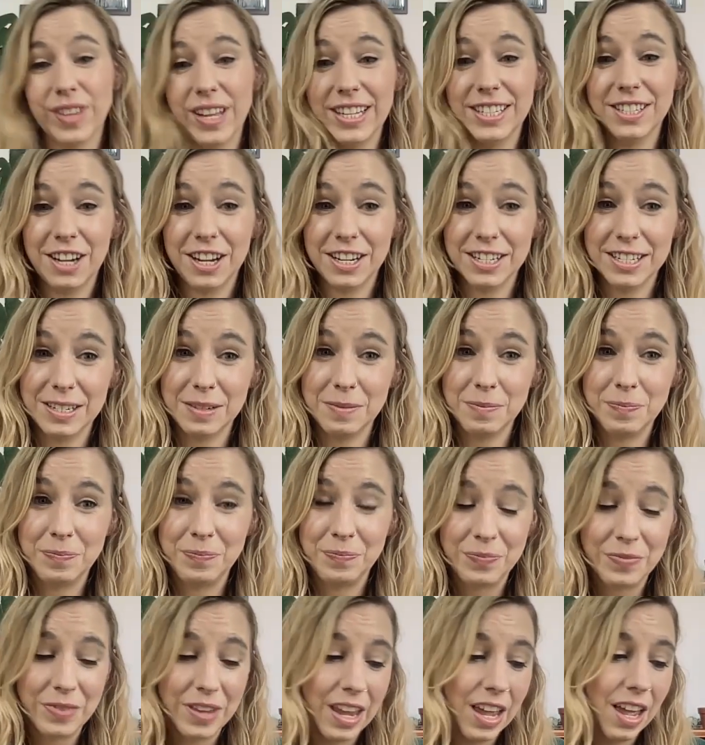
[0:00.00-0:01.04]
That's awesome.
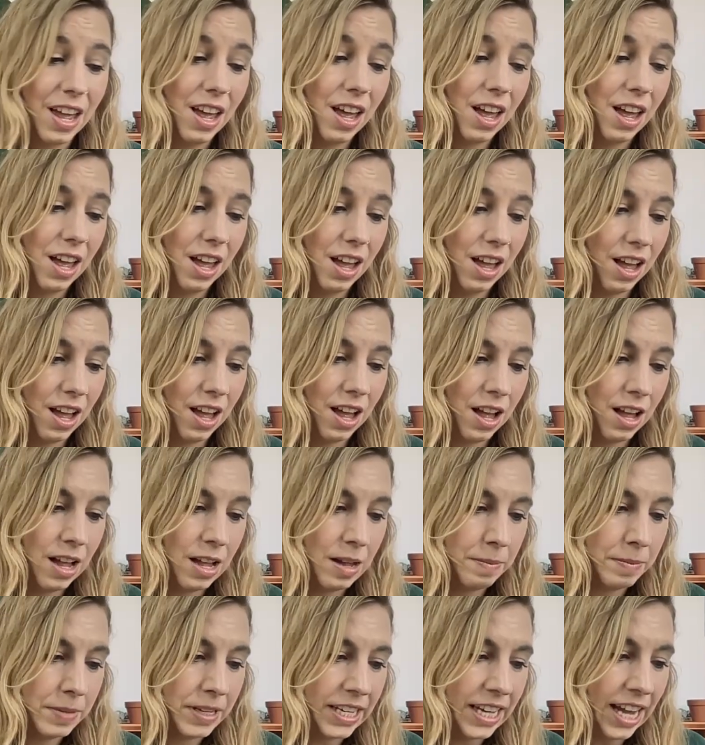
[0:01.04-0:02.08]

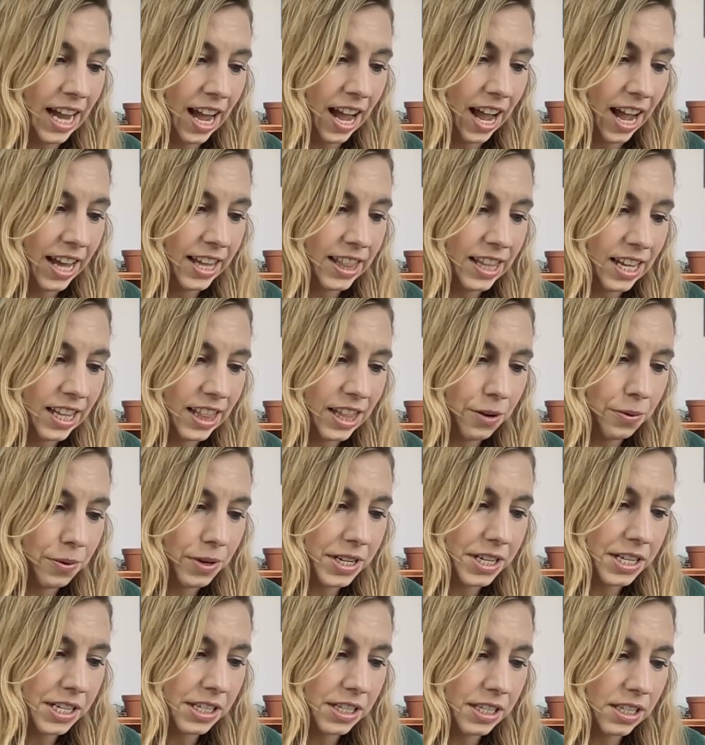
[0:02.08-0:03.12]
Yeah, I think there
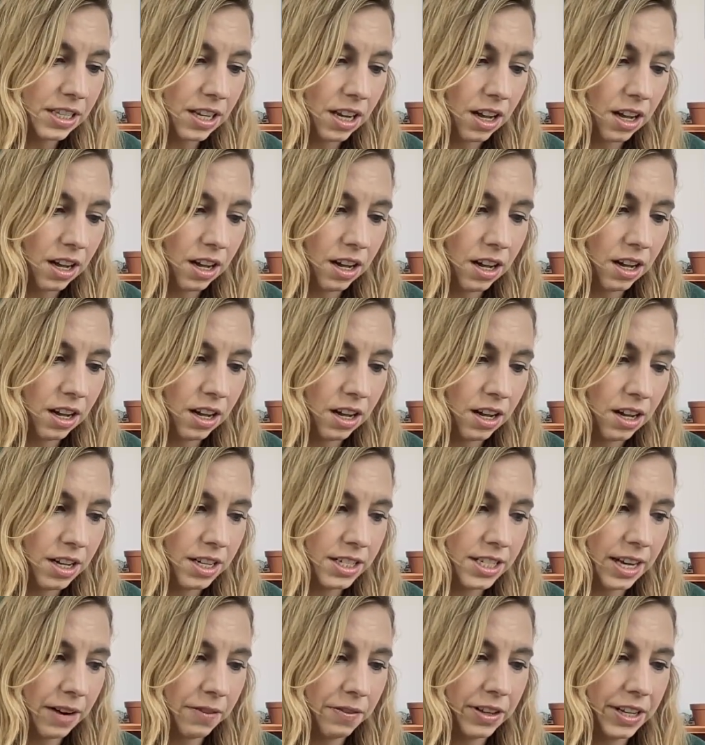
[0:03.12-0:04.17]
was
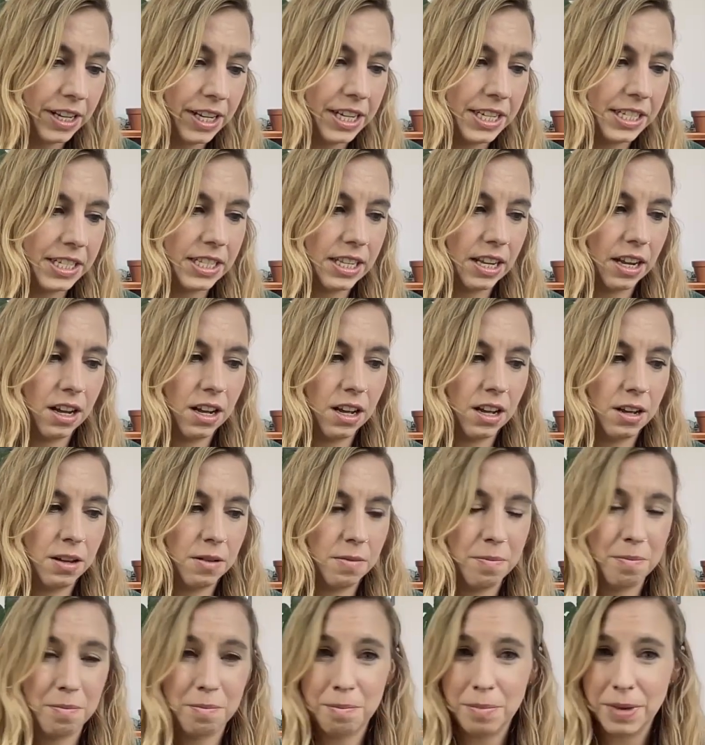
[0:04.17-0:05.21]
definitely
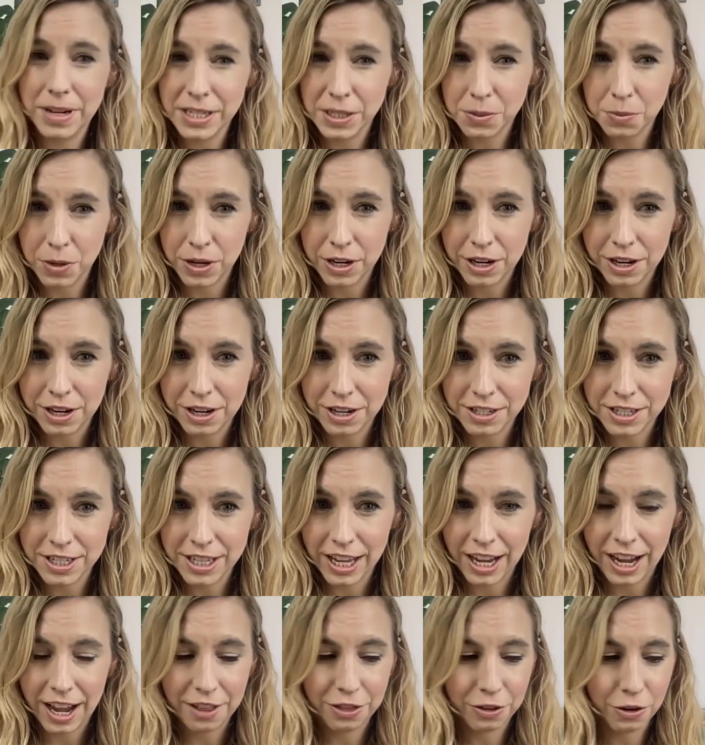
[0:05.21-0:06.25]
some buzzwords
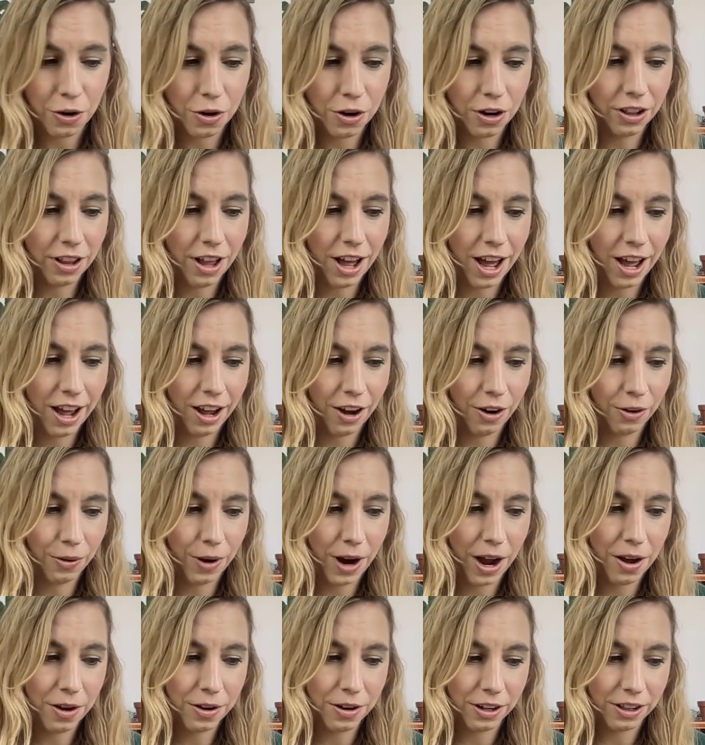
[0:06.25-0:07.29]
that got thrown
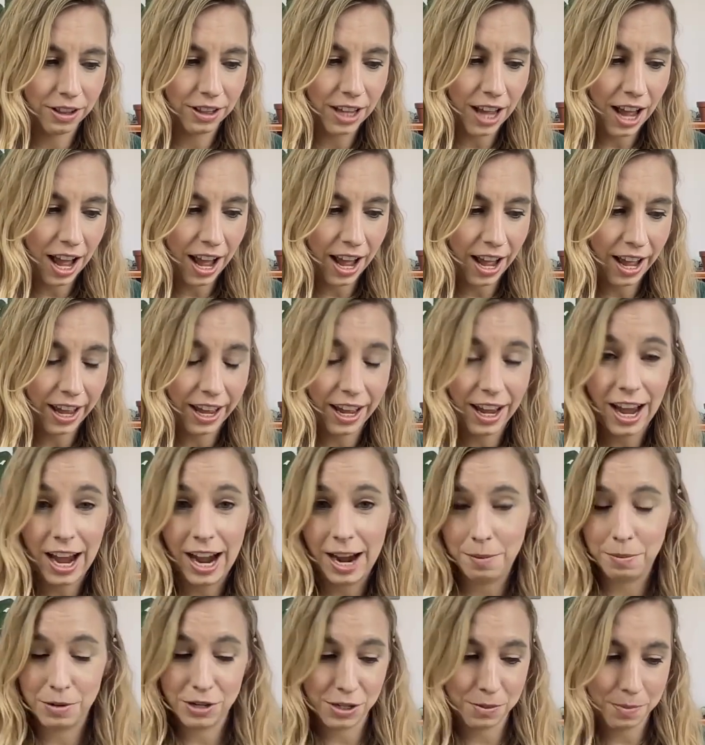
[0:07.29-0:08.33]
around a lot.
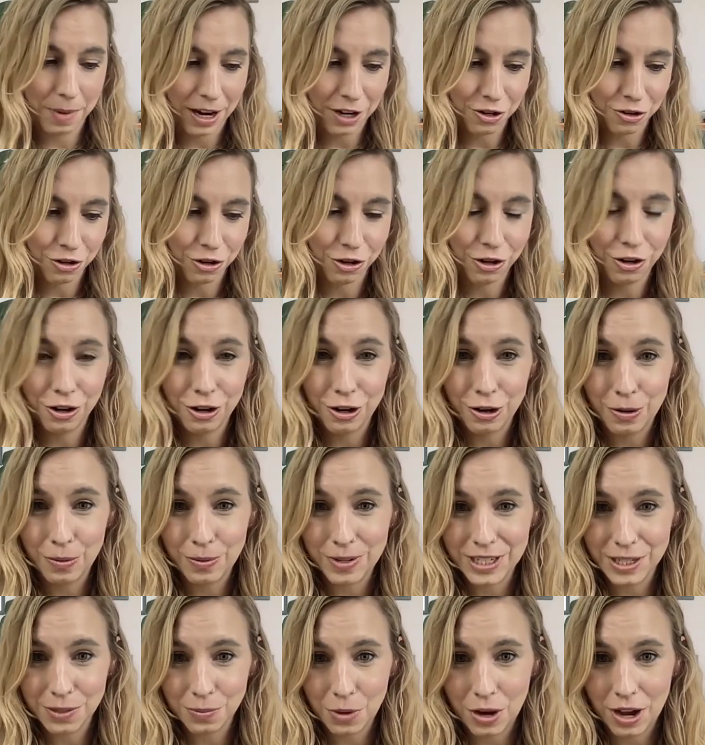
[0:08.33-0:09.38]
Hyperspectral
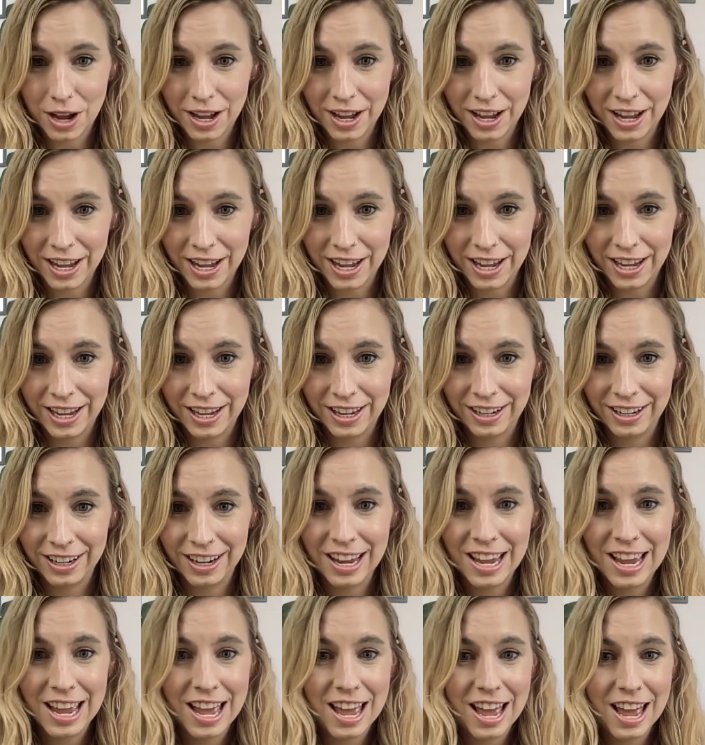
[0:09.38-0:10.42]
was one.
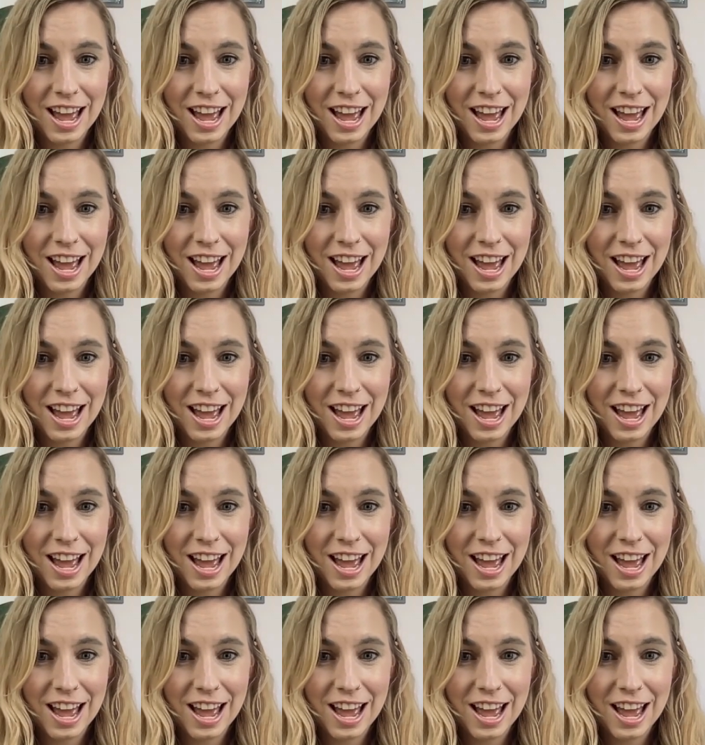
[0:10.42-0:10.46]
